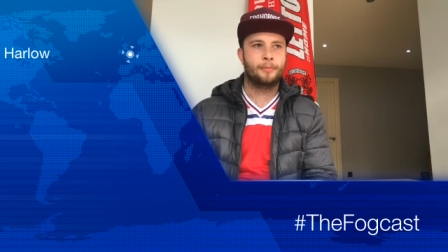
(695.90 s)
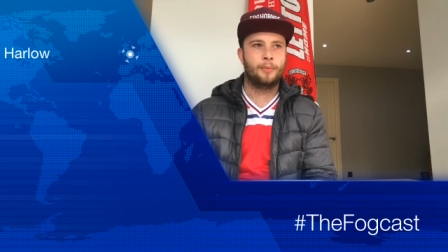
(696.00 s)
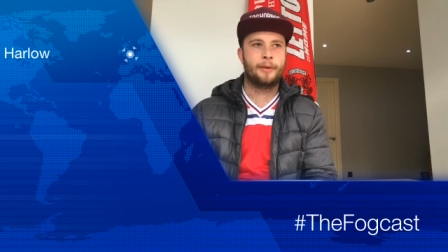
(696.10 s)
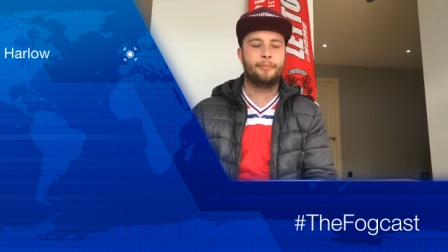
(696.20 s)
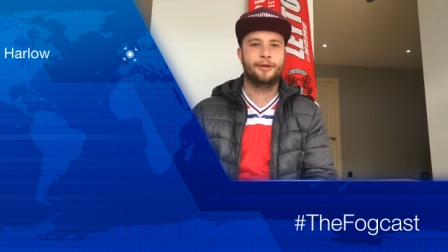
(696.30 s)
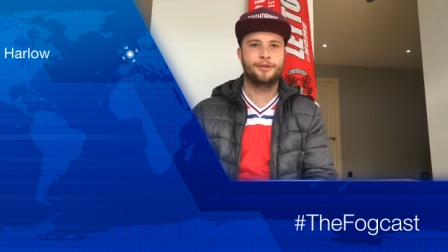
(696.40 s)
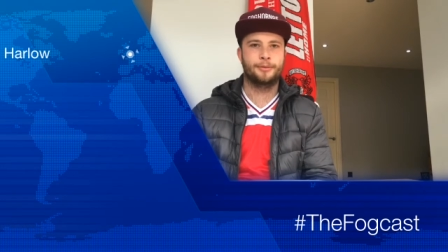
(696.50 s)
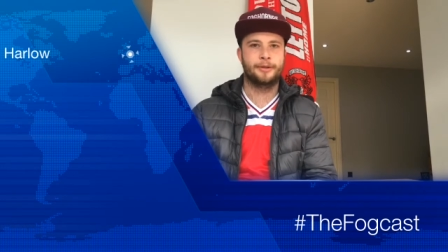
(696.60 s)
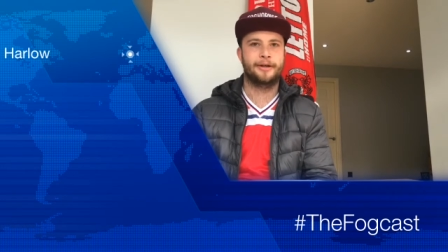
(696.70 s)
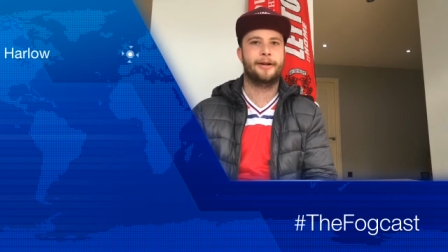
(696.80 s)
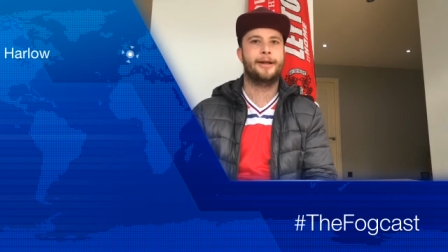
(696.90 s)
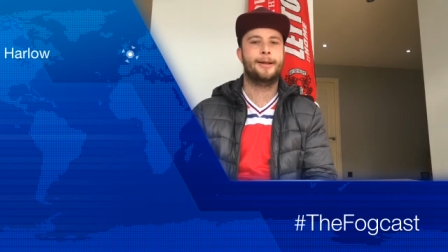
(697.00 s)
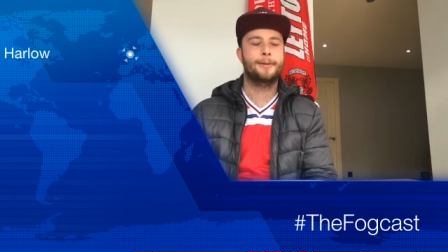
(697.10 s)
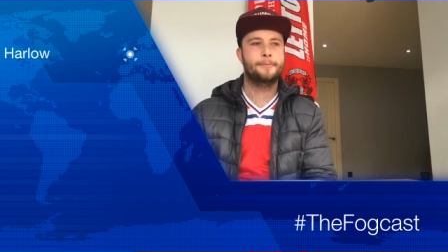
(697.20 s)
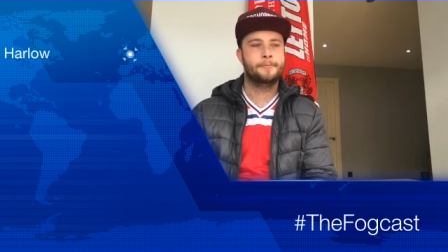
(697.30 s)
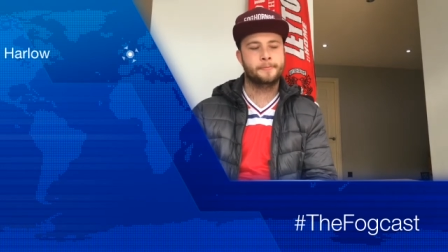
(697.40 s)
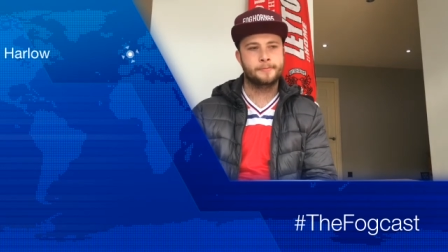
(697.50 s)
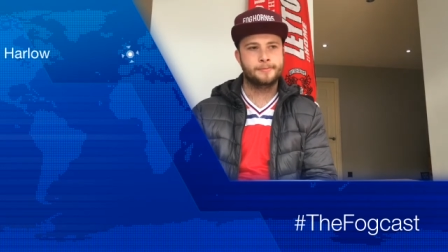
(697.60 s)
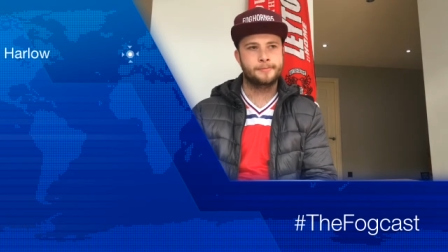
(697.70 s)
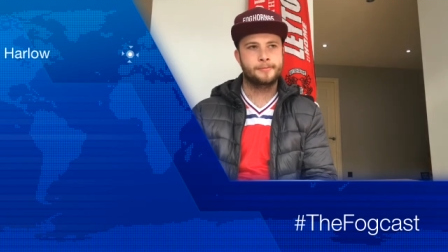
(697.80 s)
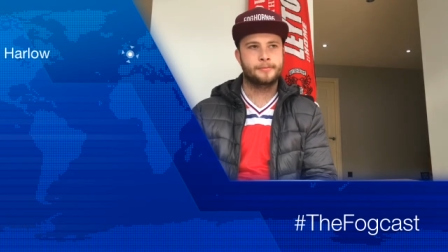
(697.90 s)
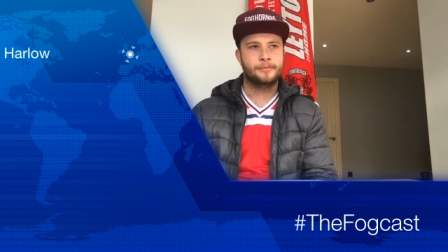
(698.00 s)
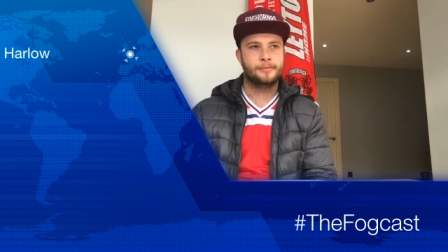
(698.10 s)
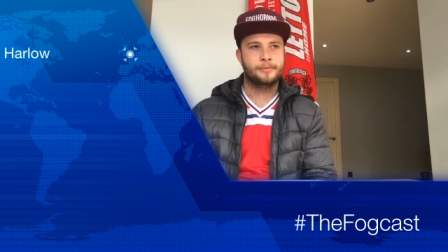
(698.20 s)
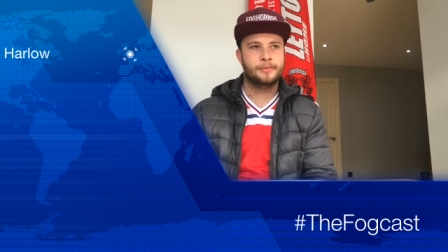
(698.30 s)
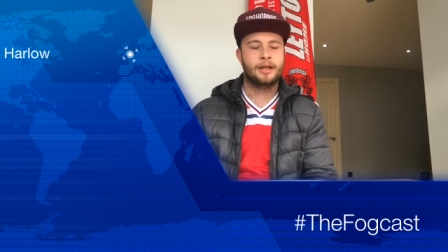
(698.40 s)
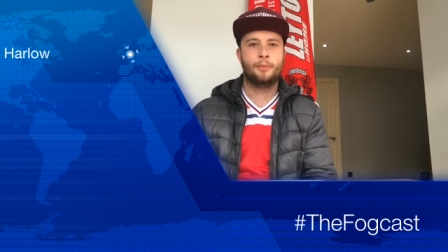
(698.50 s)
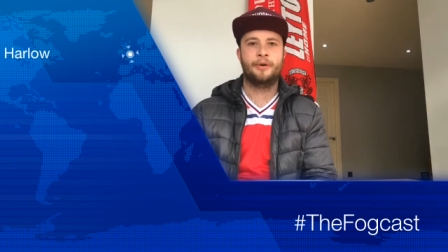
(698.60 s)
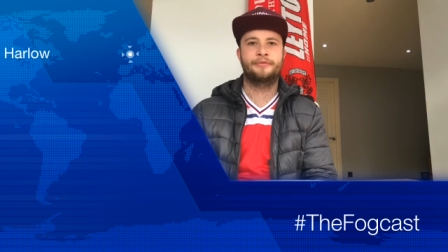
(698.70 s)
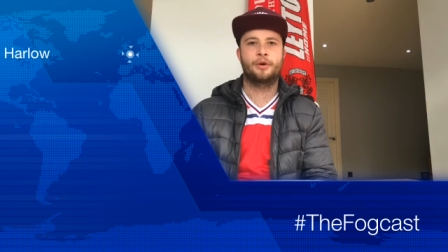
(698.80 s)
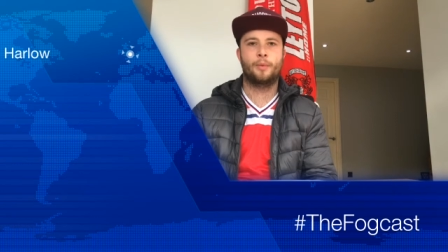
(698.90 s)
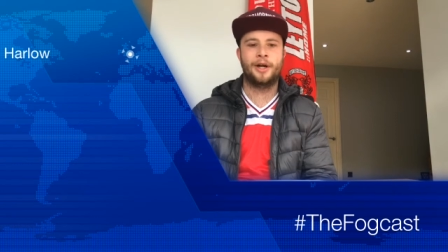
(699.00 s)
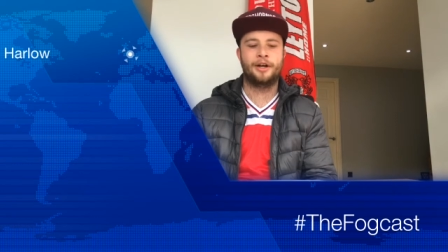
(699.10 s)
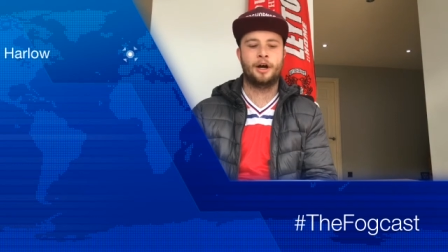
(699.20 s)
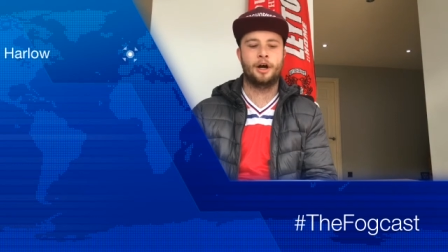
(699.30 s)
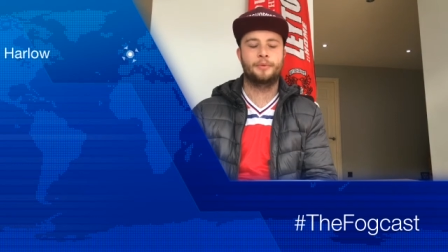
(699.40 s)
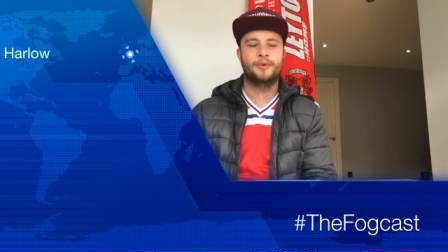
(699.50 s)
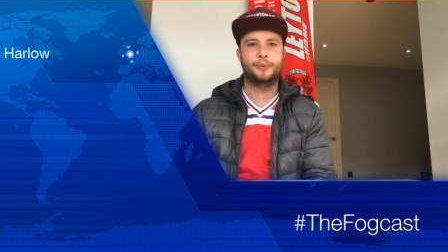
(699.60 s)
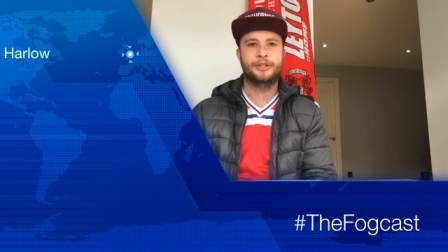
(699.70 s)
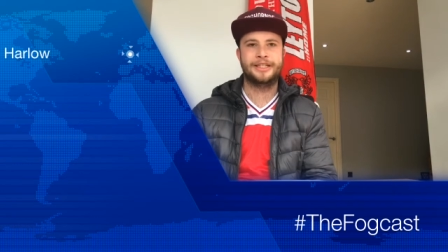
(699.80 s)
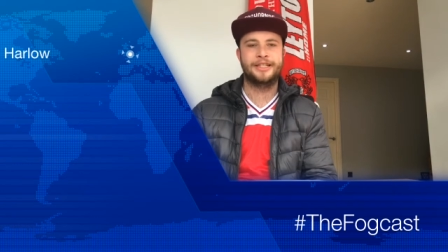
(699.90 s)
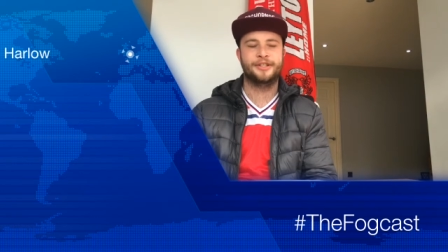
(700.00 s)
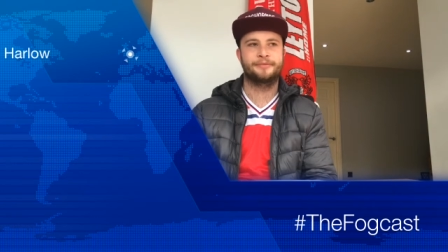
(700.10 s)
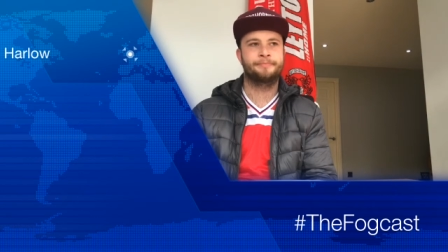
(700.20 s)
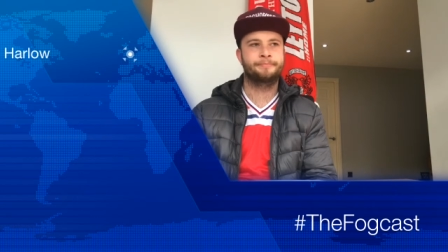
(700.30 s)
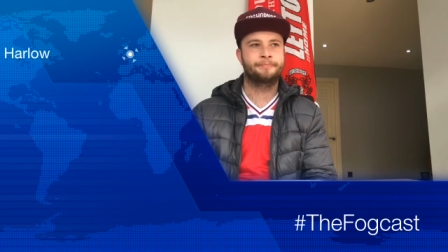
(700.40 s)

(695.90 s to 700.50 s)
We're bottom of the league, and we've not won at home all season.